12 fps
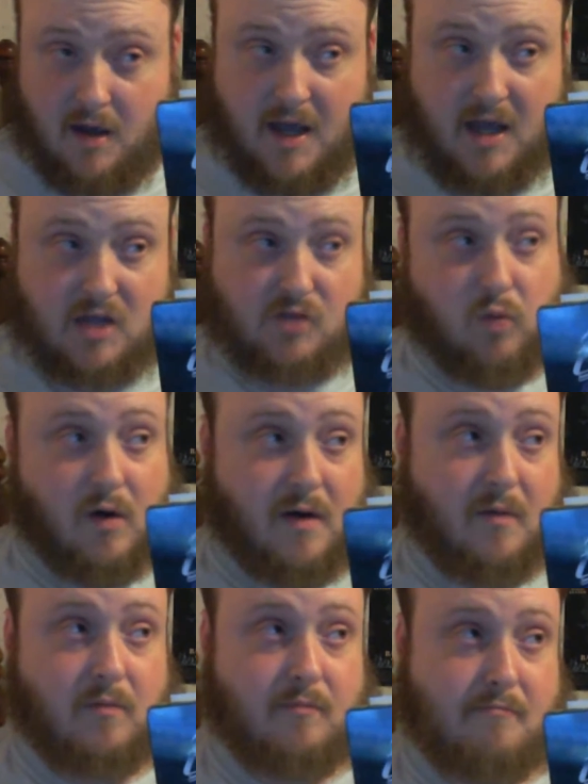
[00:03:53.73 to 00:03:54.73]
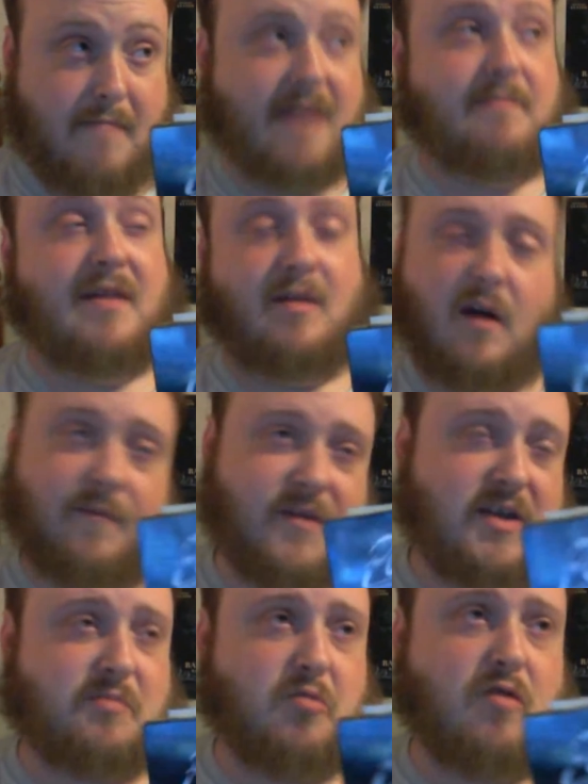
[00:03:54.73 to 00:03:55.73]
is what made me love
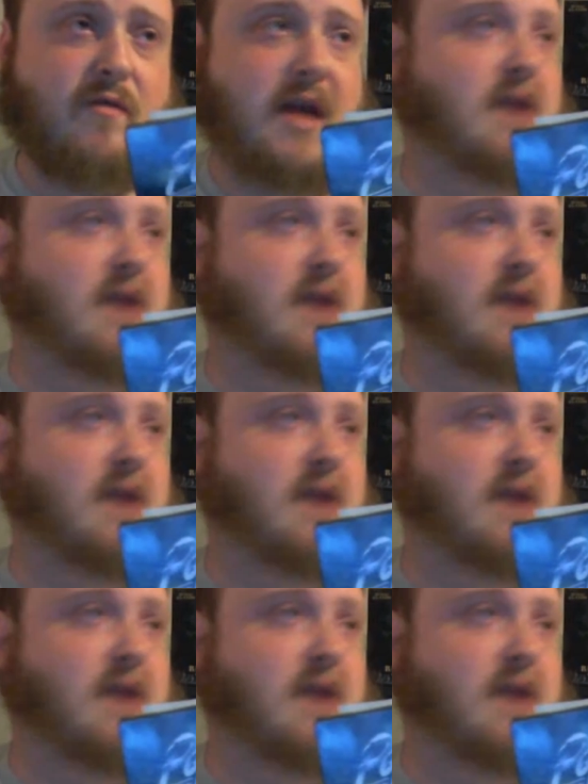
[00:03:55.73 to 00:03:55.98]
this movie.